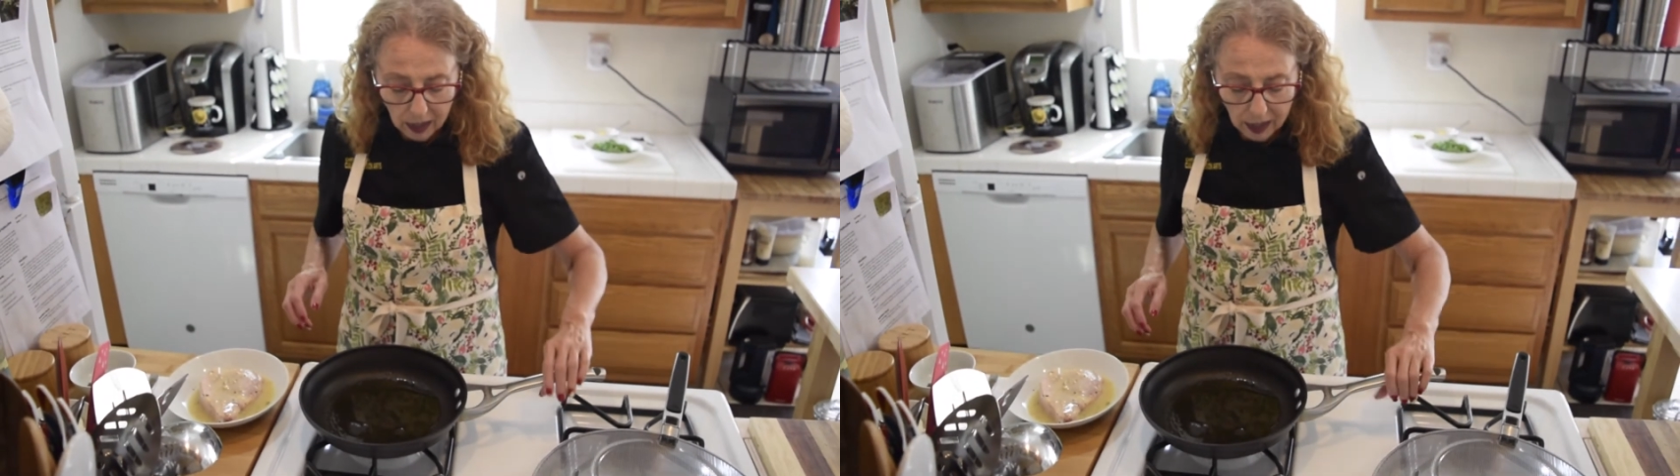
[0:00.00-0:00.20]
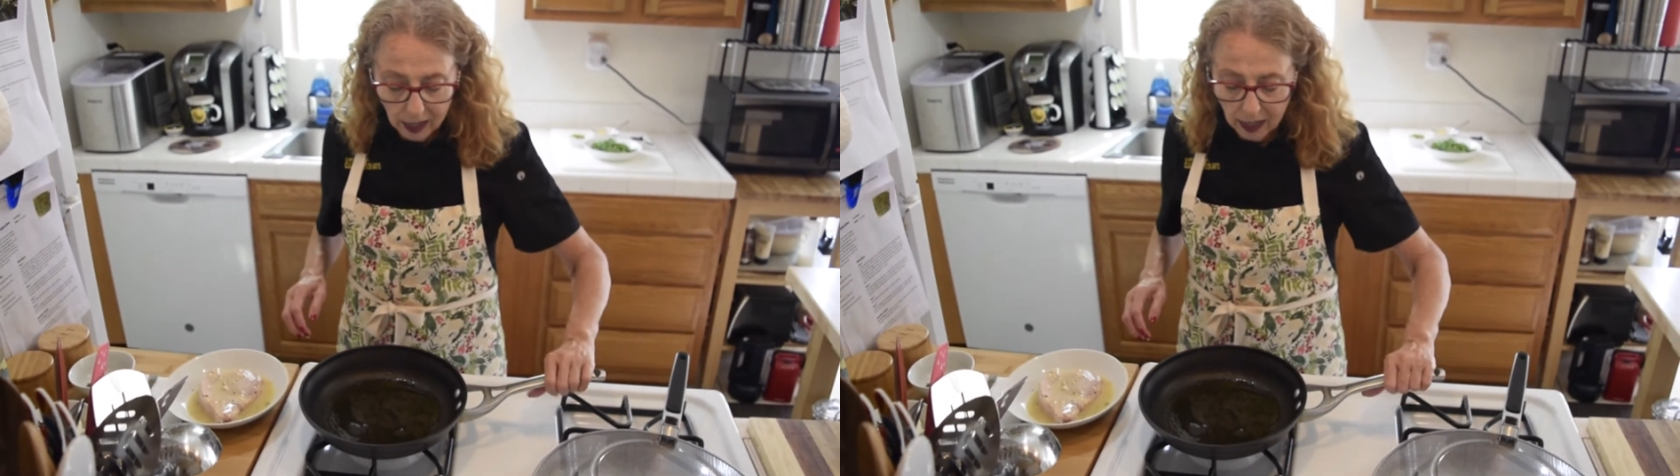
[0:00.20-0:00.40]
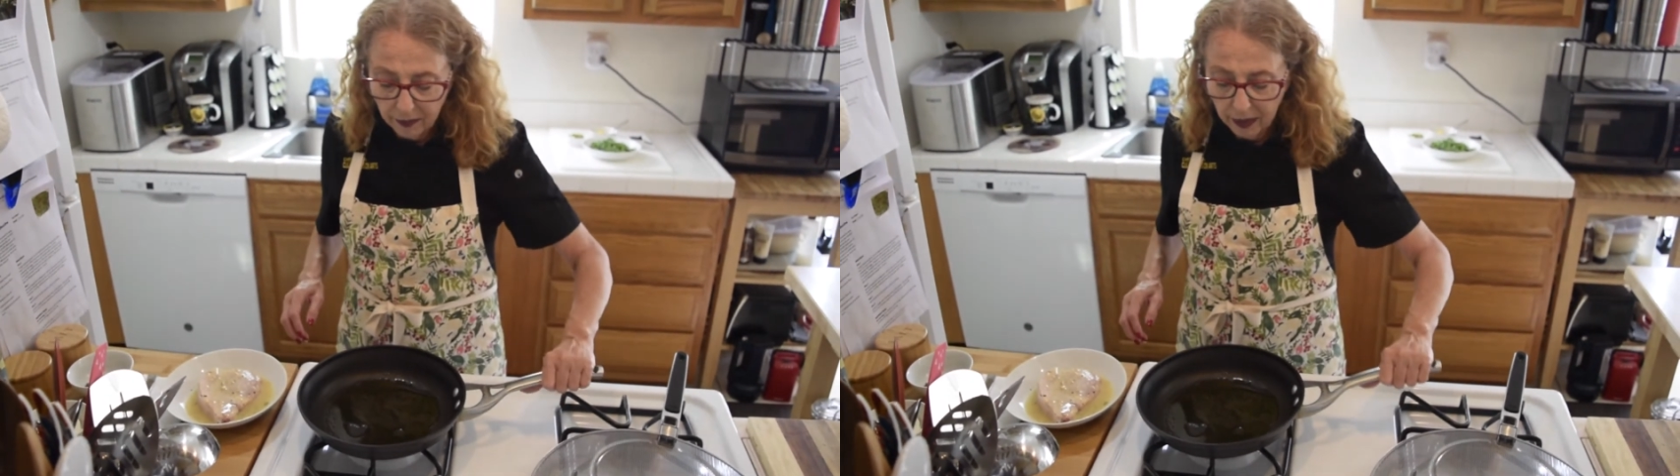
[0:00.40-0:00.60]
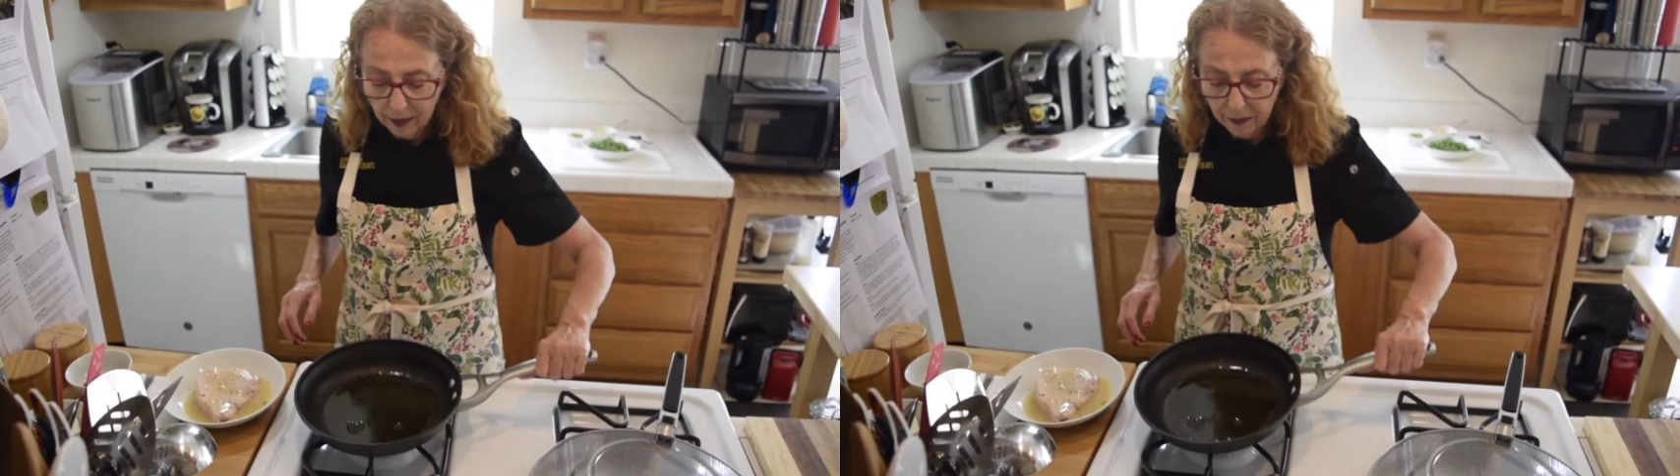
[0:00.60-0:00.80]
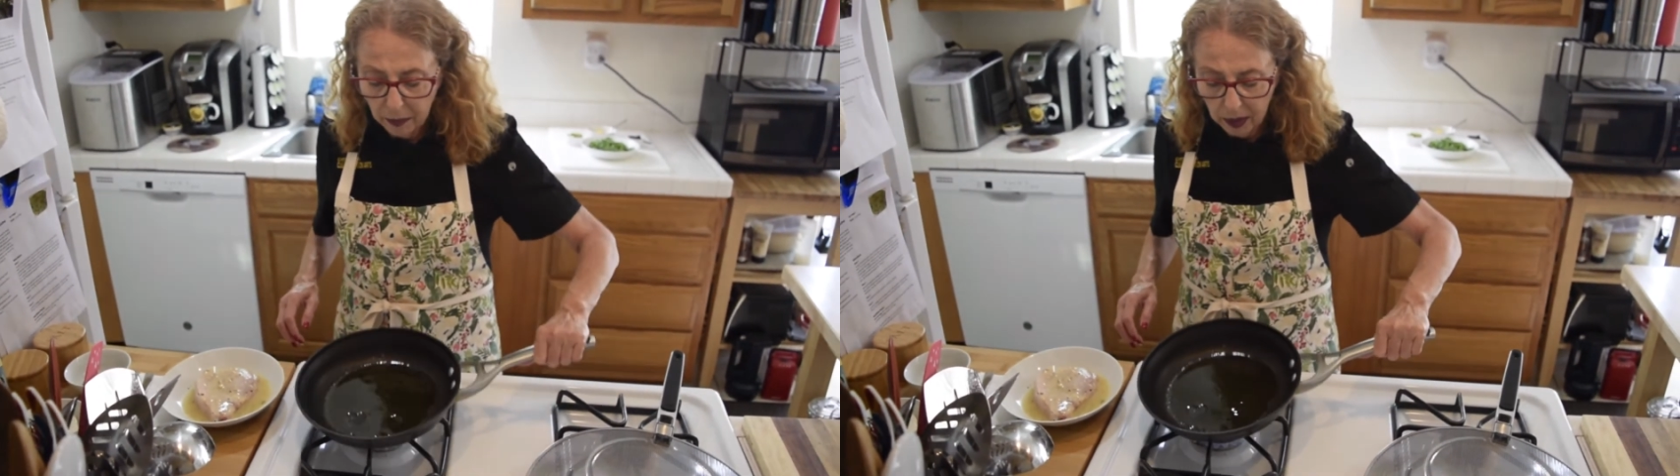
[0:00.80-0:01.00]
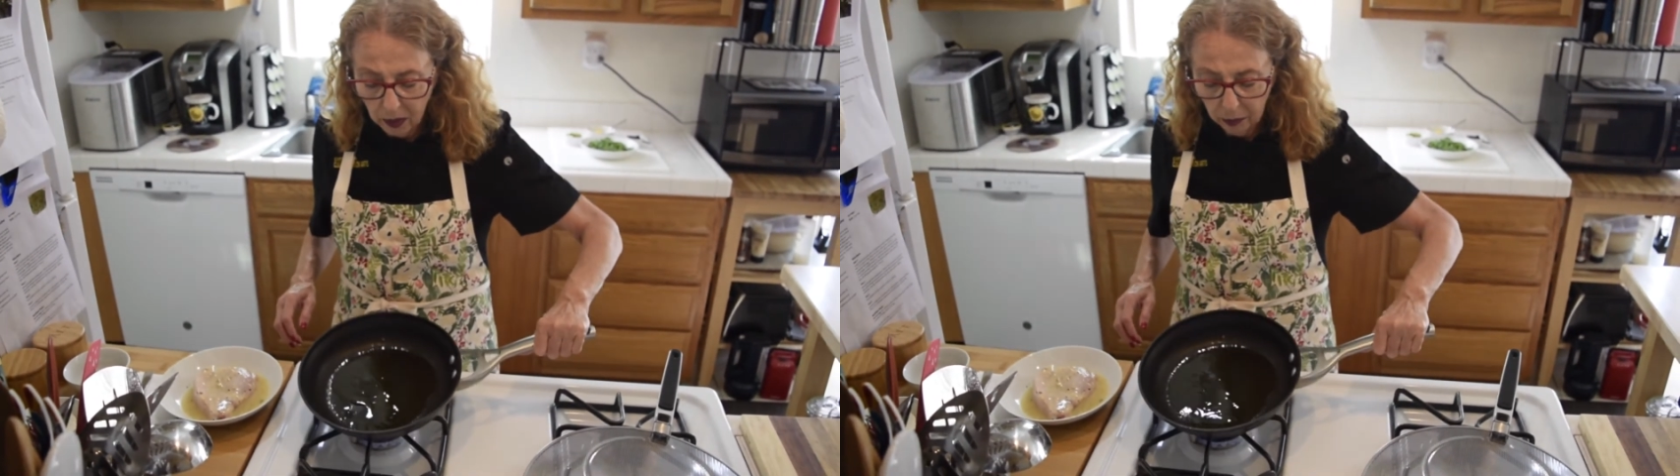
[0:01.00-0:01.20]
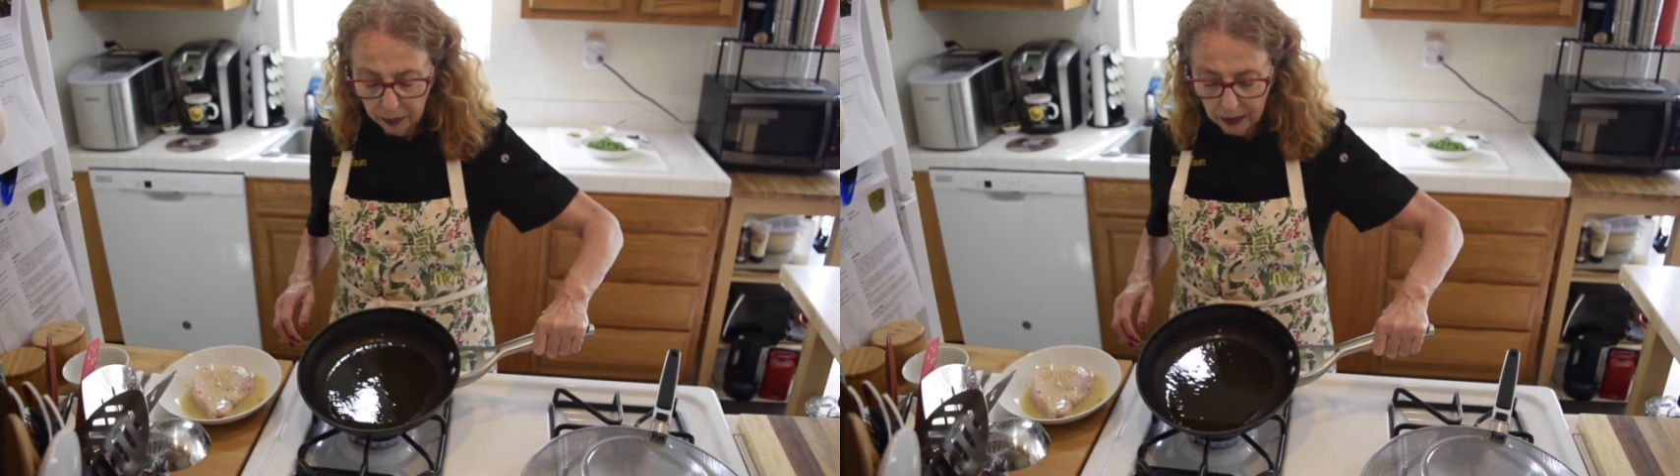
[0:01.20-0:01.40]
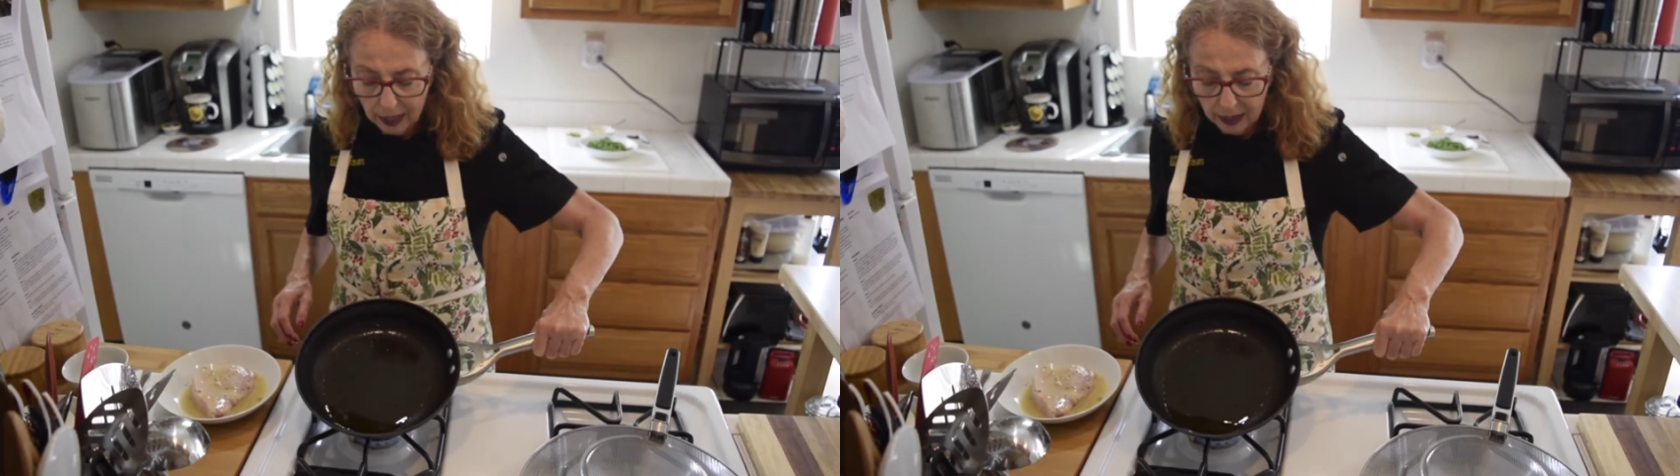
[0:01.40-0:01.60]
I have a heavy metal
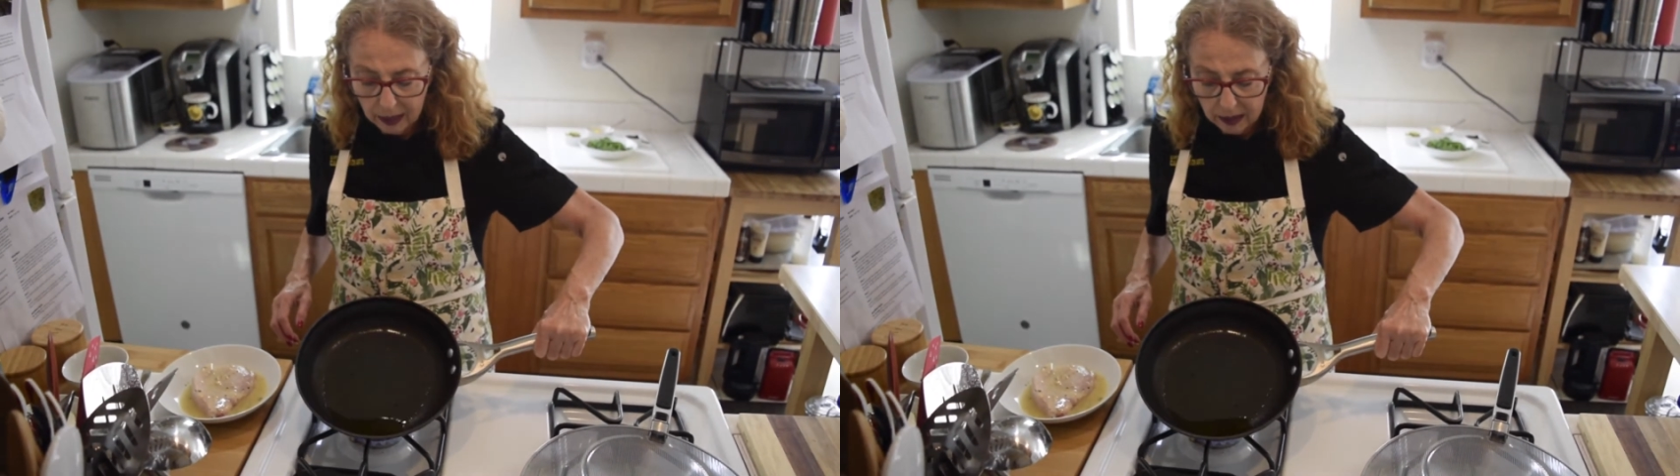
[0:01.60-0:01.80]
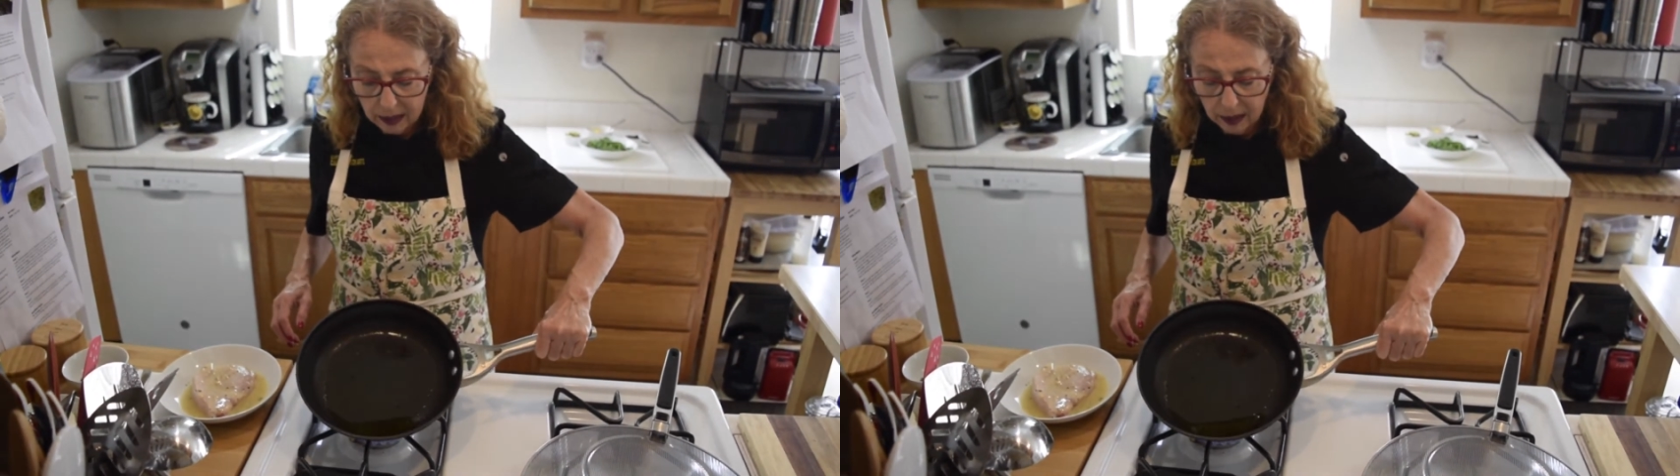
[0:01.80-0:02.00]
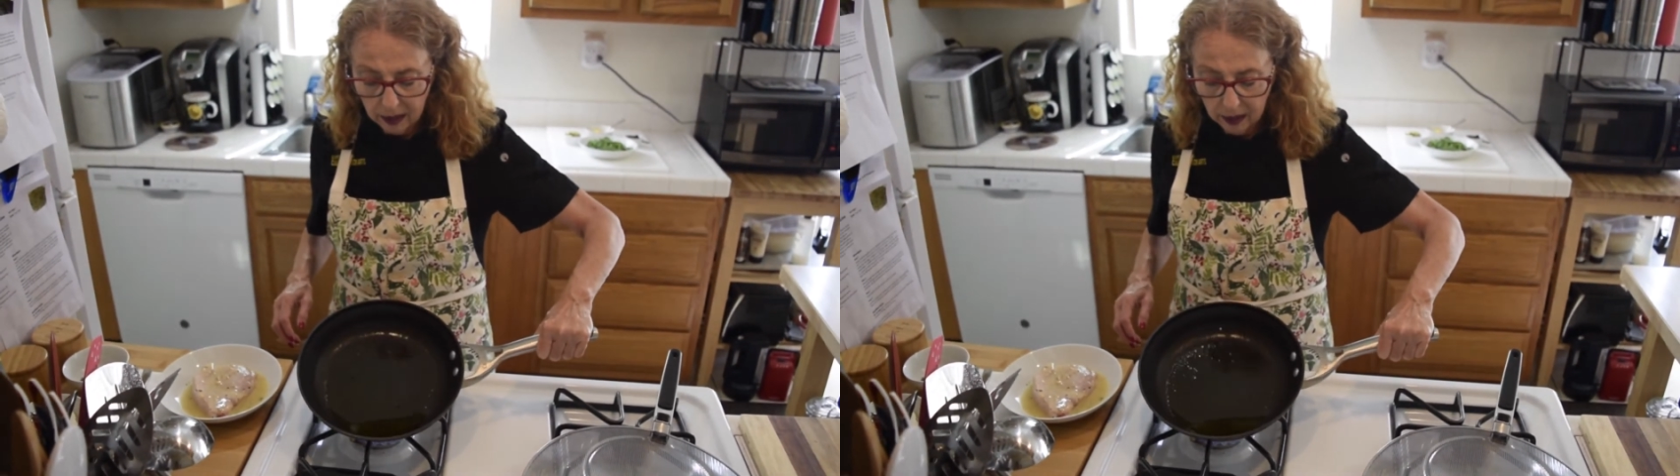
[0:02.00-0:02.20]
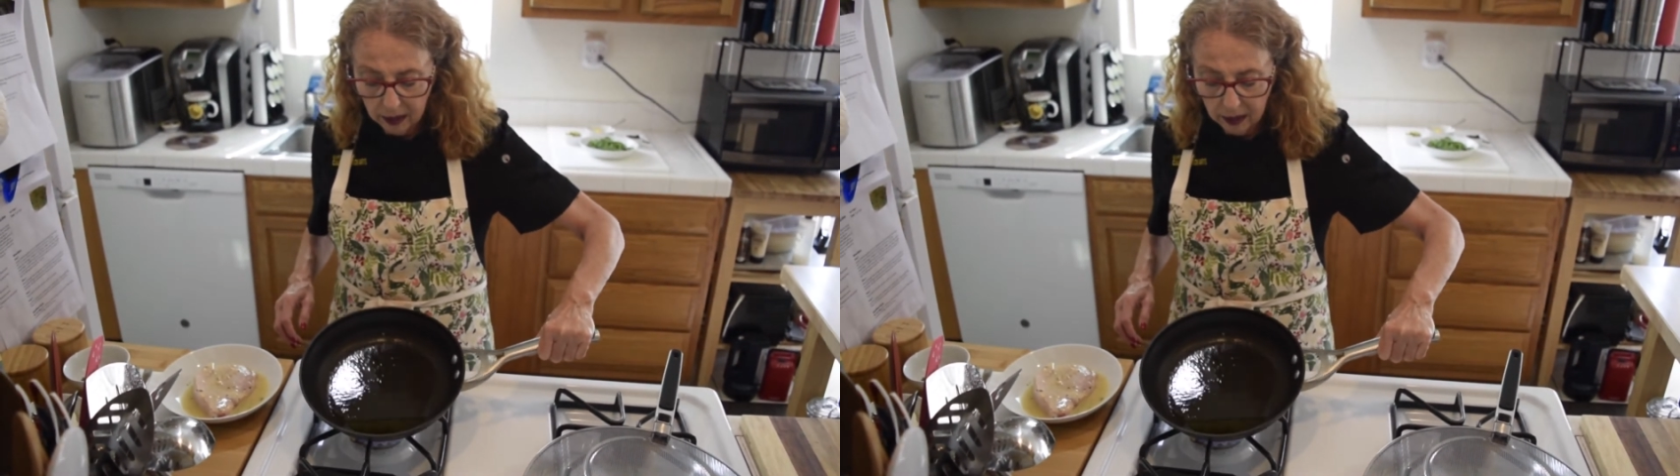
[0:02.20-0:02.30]
black skillet